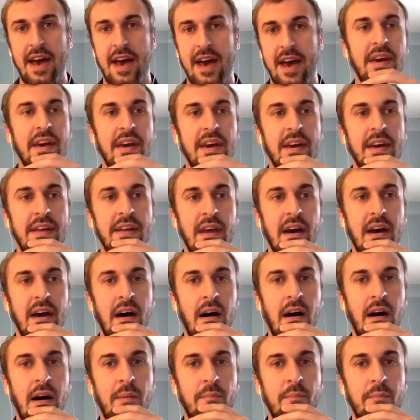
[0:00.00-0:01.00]
then
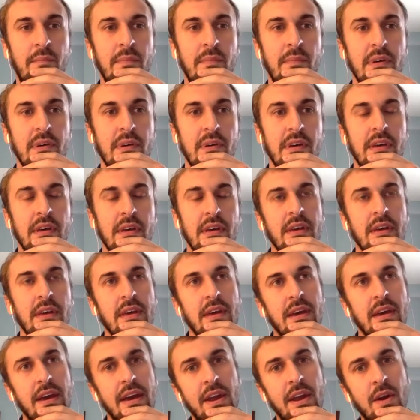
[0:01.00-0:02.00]
um,
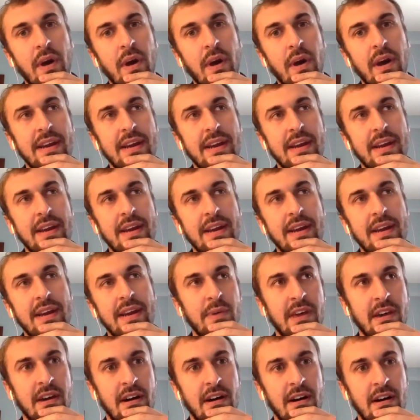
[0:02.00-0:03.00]
in a way it kind of
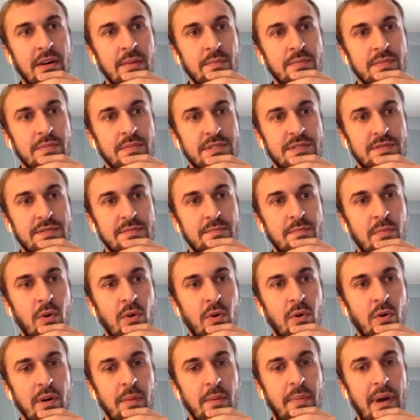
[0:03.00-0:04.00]
becomes
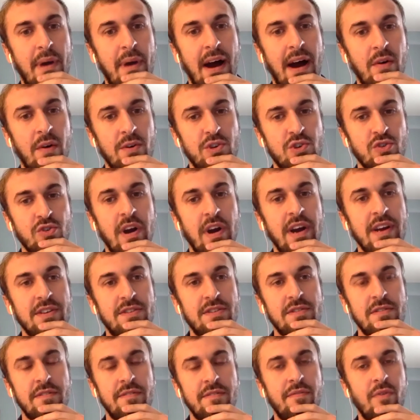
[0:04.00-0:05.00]
more about trying
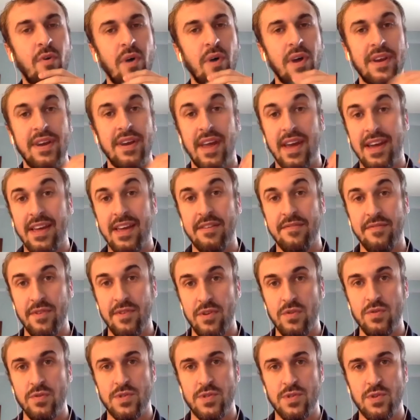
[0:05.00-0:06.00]
to avoid negative
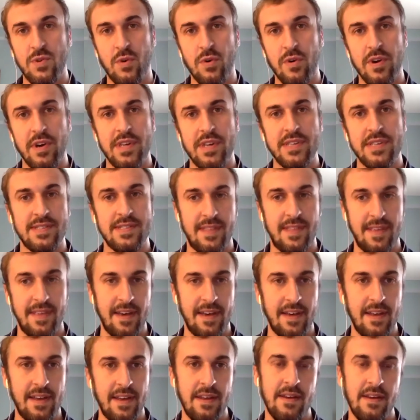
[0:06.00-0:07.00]
news stories
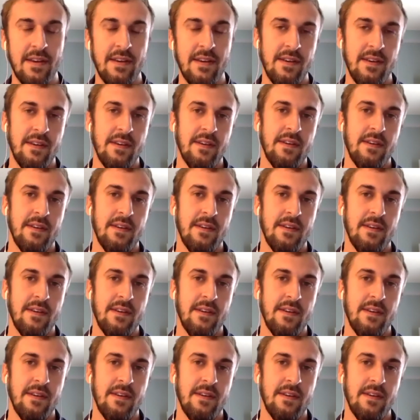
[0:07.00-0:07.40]
than